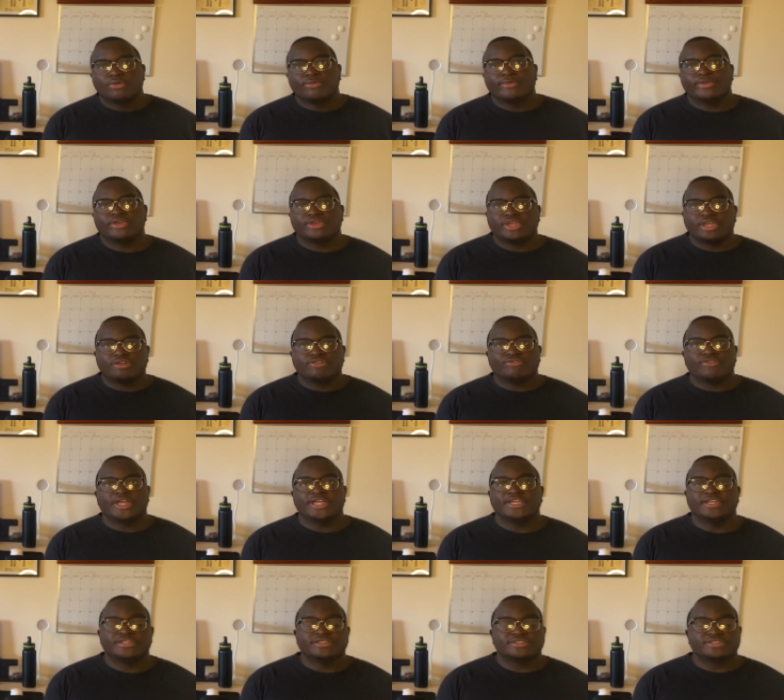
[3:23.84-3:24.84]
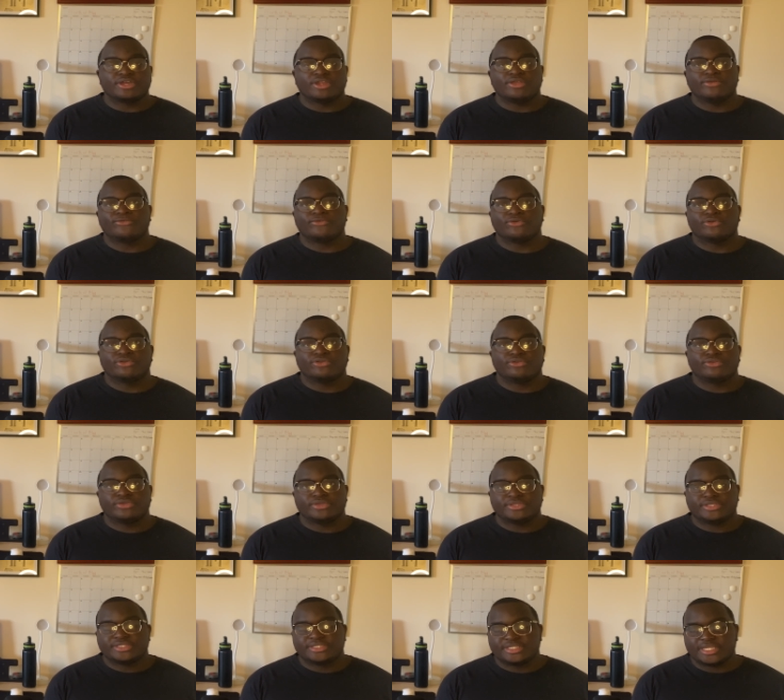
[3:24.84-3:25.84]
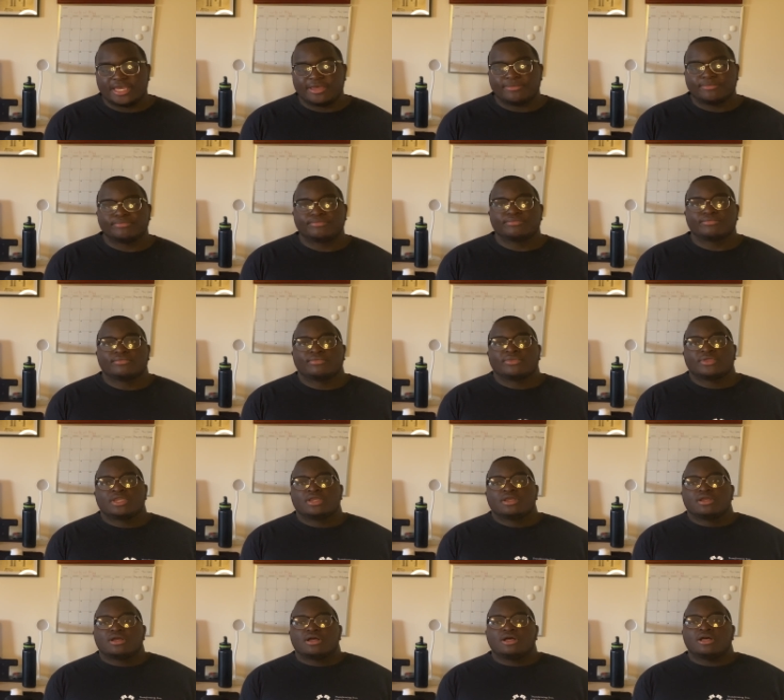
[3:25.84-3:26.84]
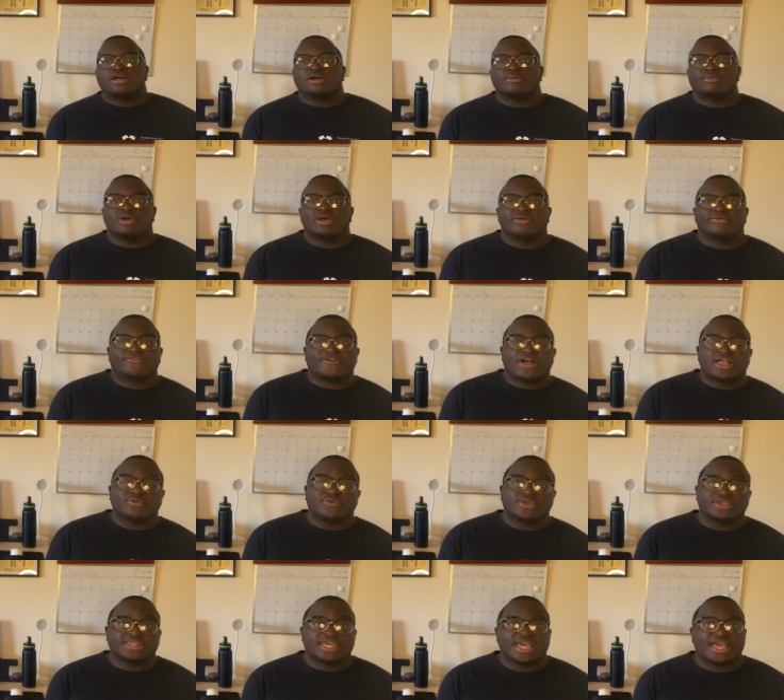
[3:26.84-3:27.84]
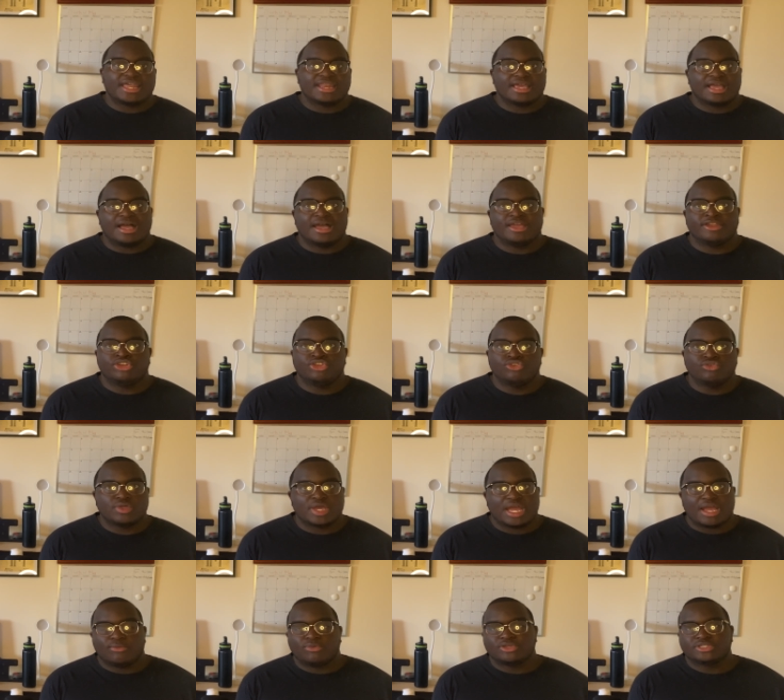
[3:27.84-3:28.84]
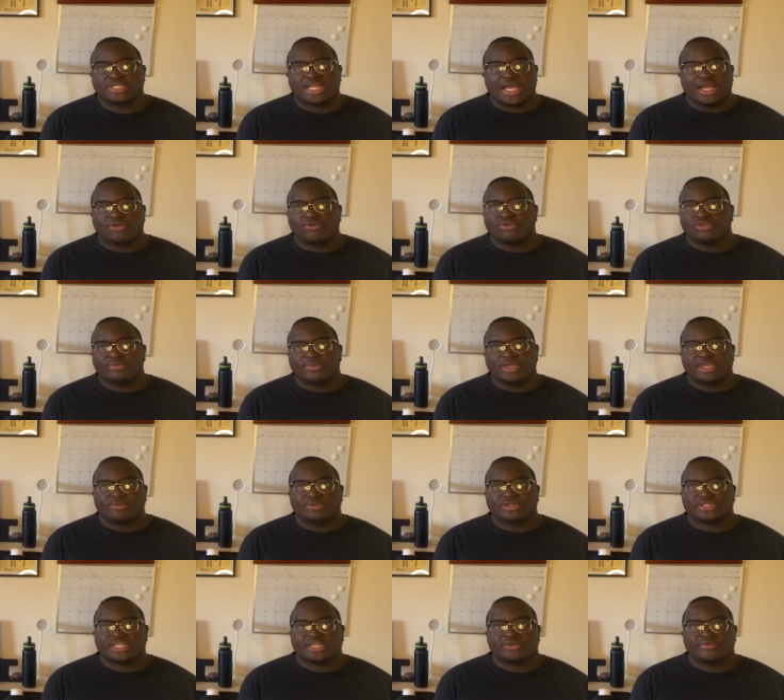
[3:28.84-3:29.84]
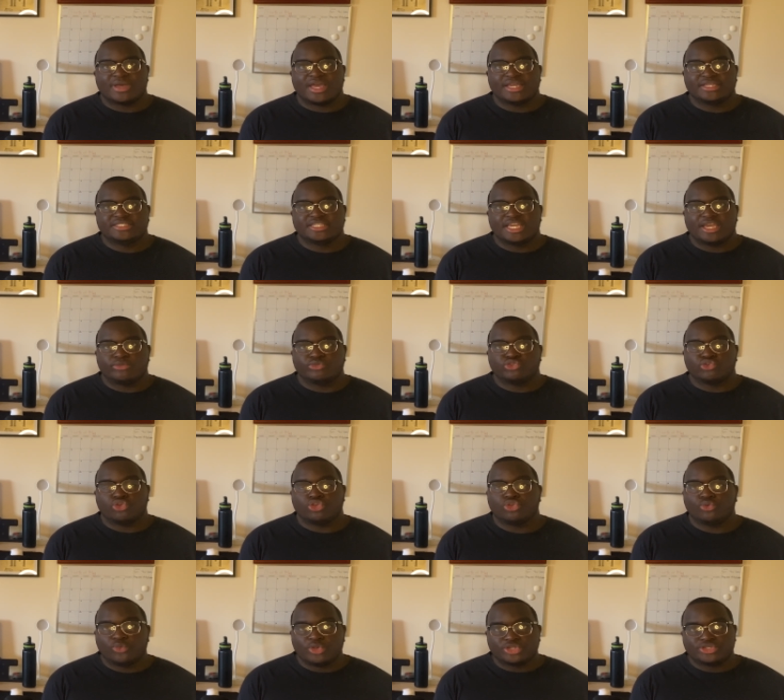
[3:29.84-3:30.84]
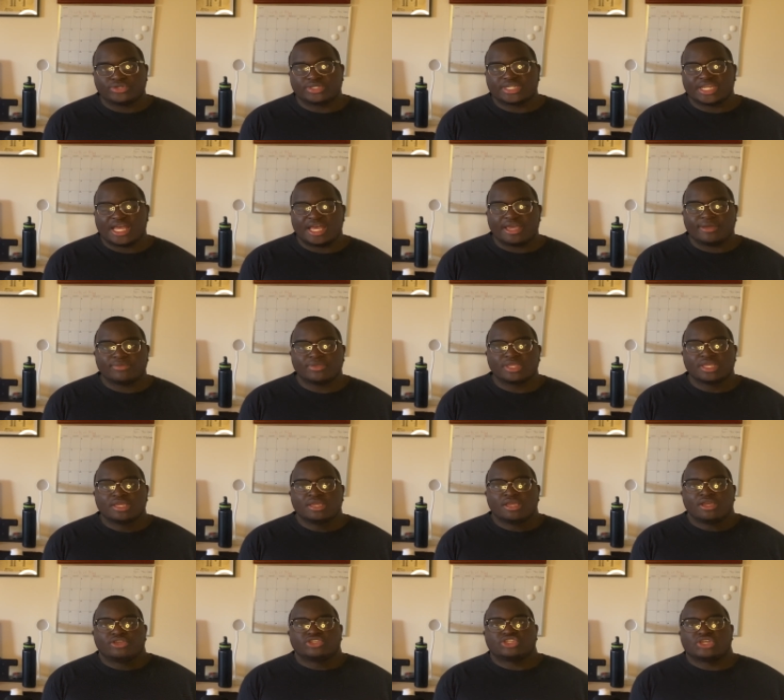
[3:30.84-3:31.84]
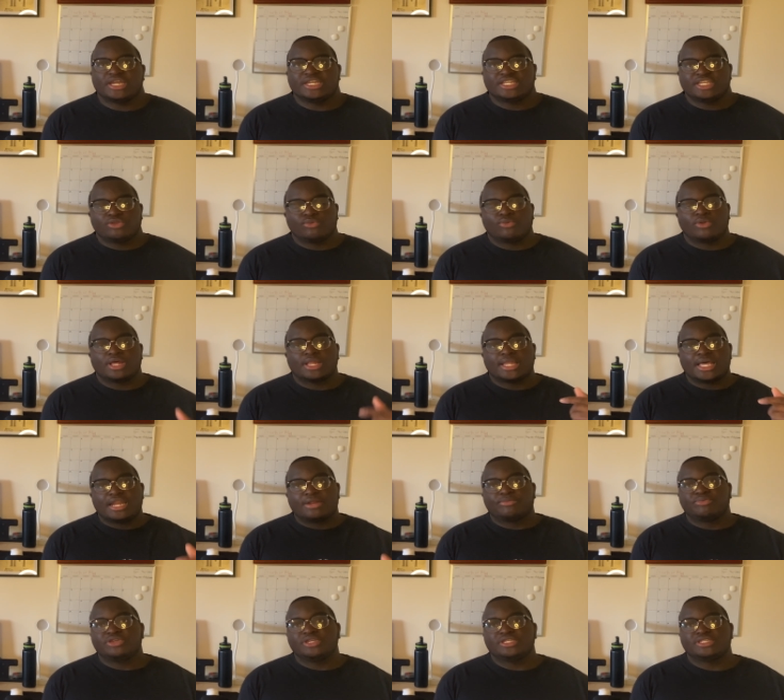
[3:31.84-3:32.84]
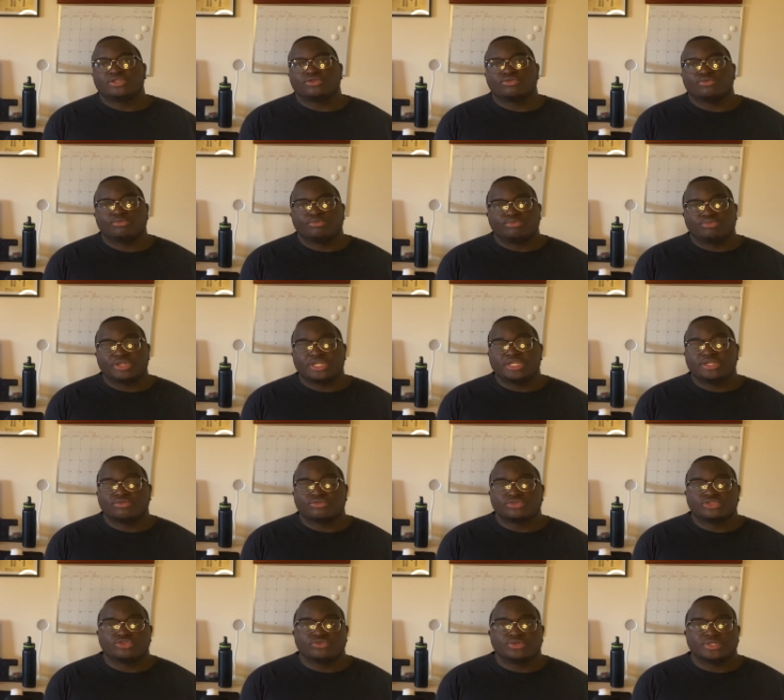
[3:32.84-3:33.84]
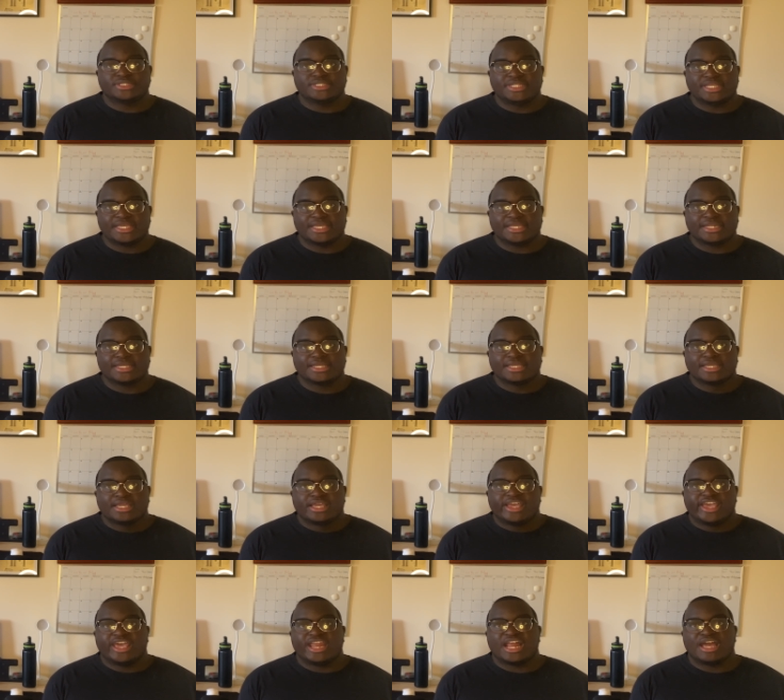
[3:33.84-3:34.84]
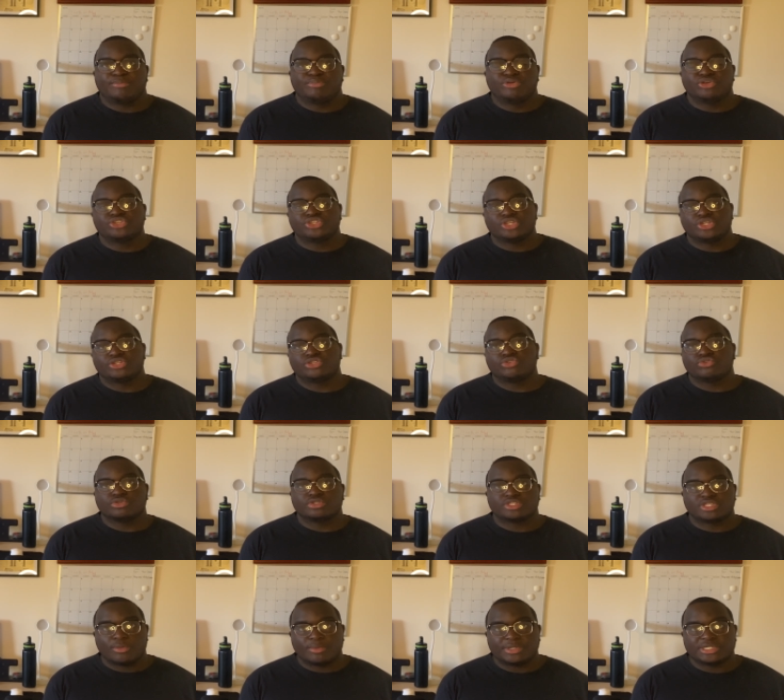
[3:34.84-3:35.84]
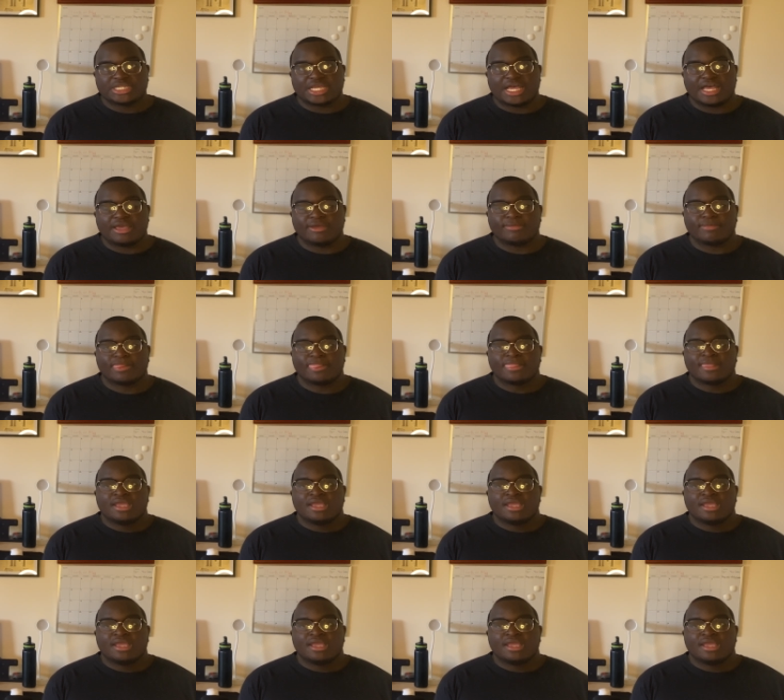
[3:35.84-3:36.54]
when you're getting ready to study for this exam. Um, following that, I knew that I was not going to be able to take my exam during the winter time, so I did what a lot of pre-dental students did, and I pushed it into the summertime.